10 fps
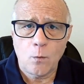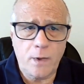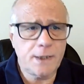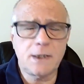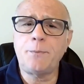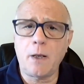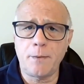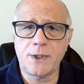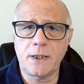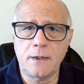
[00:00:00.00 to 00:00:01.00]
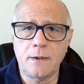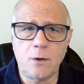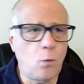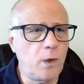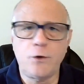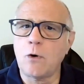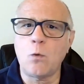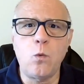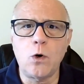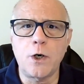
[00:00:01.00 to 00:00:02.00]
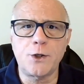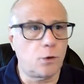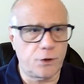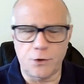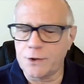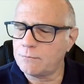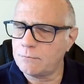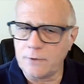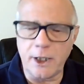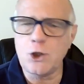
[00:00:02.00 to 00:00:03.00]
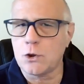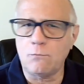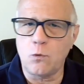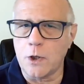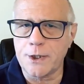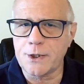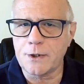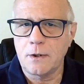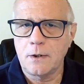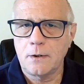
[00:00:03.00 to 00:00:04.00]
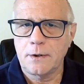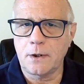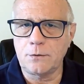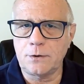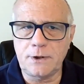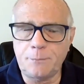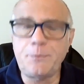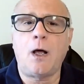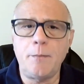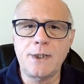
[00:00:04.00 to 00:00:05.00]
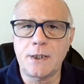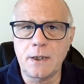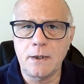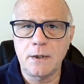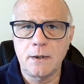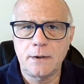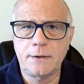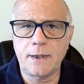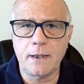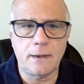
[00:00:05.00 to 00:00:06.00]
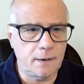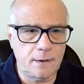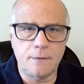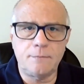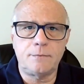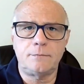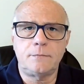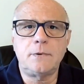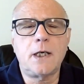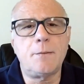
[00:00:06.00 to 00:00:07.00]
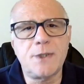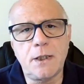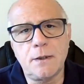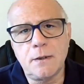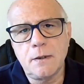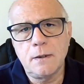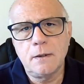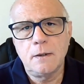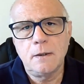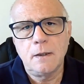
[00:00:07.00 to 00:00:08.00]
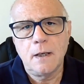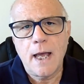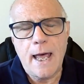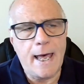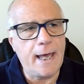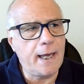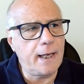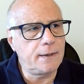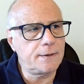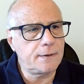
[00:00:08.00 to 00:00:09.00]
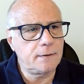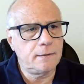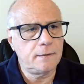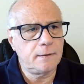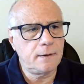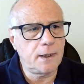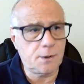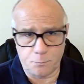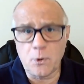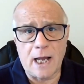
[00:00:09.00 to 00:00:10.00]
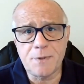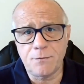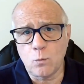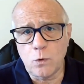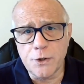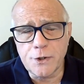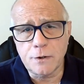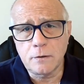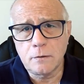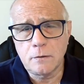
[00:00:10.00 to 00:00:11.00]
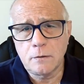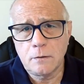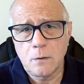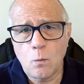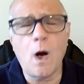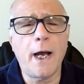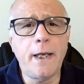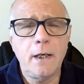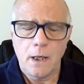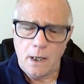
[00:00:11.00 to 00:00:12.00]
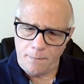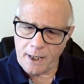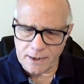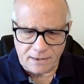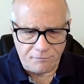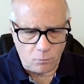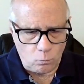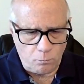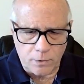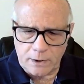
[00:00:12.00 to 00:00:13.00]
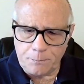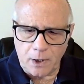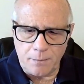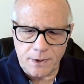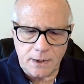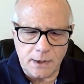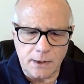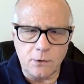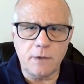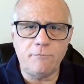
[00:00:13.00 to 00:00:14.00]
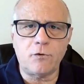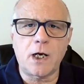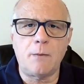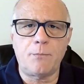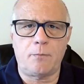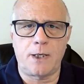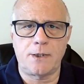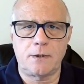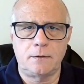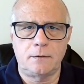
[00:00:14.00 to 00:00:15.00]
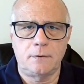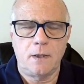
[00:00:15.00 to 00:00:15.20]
What is diplomacy? When there are wars or there's danger of wars, diplomacy comes in, and it's perhaps even worse. Why? Because if diplomacy is looking for a compromise,